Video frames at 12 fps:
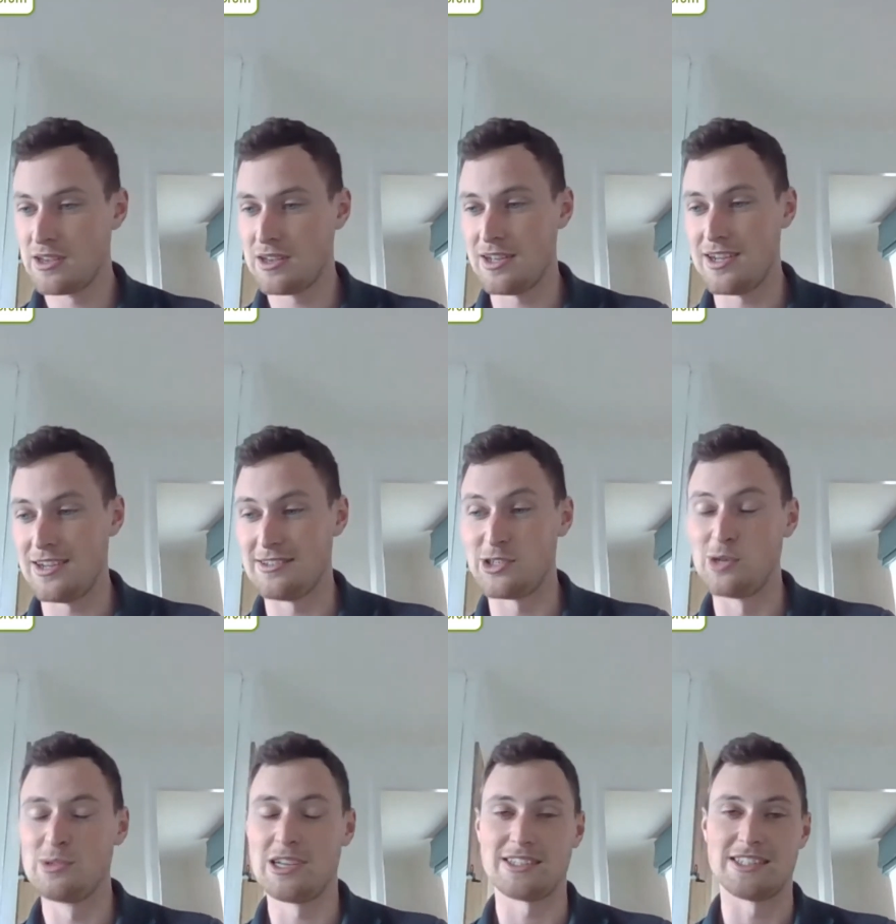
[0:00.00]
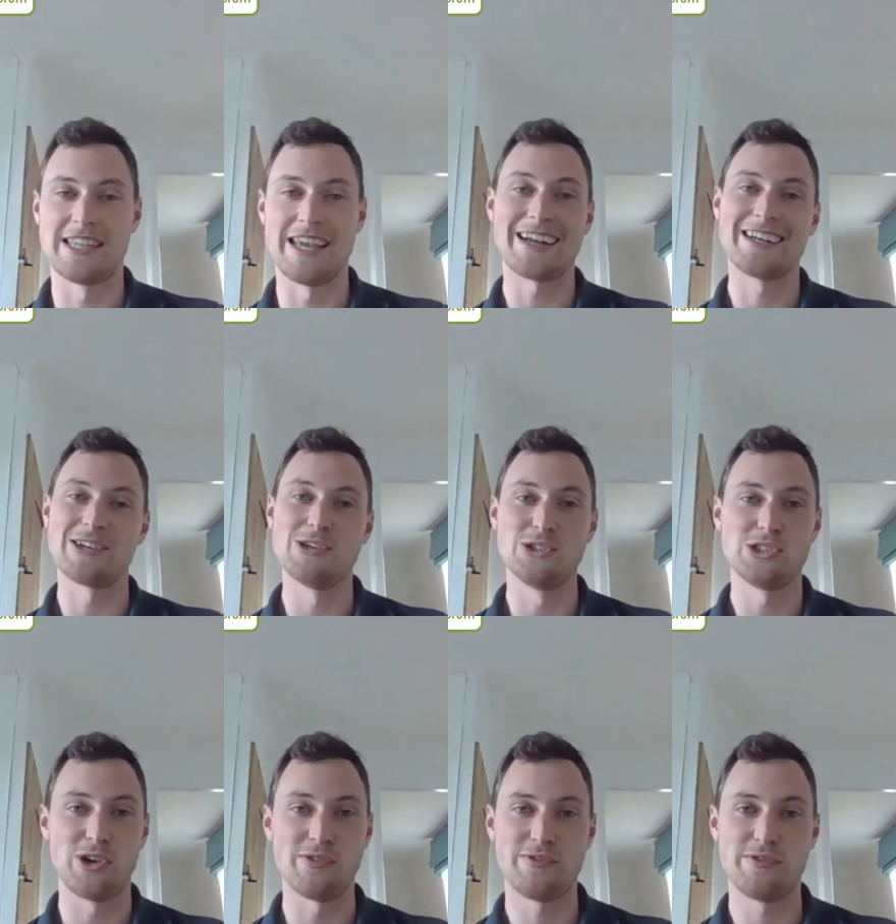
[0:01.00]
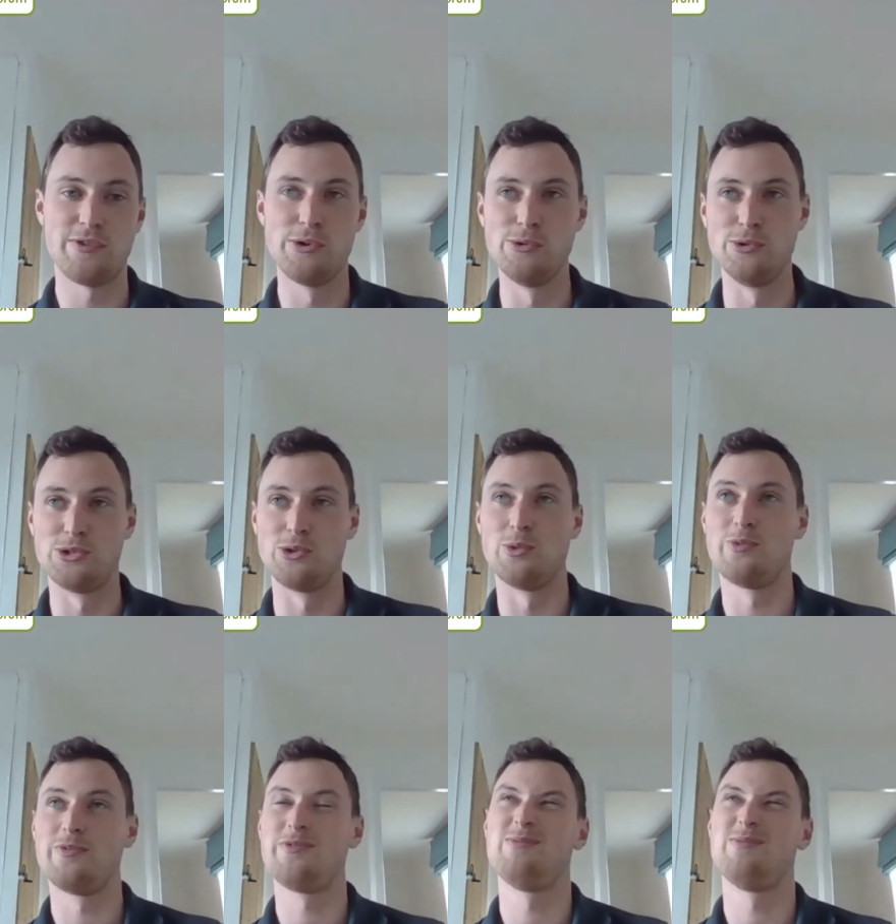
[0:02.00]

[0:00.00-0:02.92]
In terms of like the technical stuff though, so